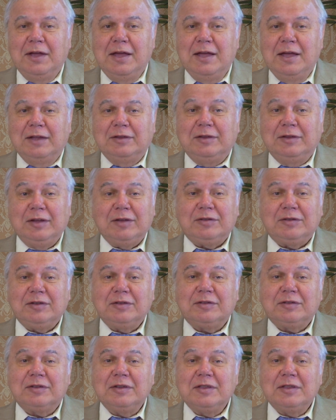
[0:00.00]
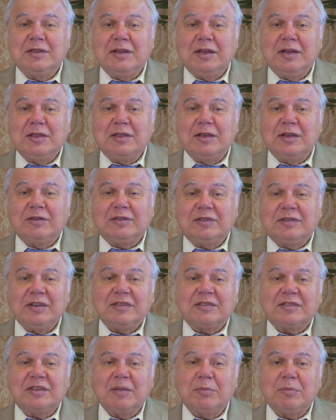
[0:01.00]
This is indeed the
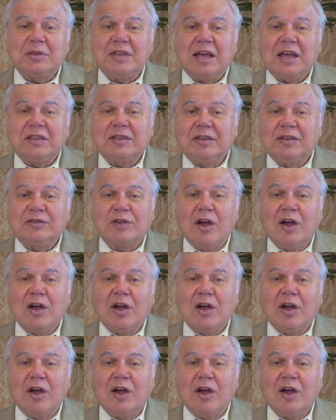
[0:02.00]
system that this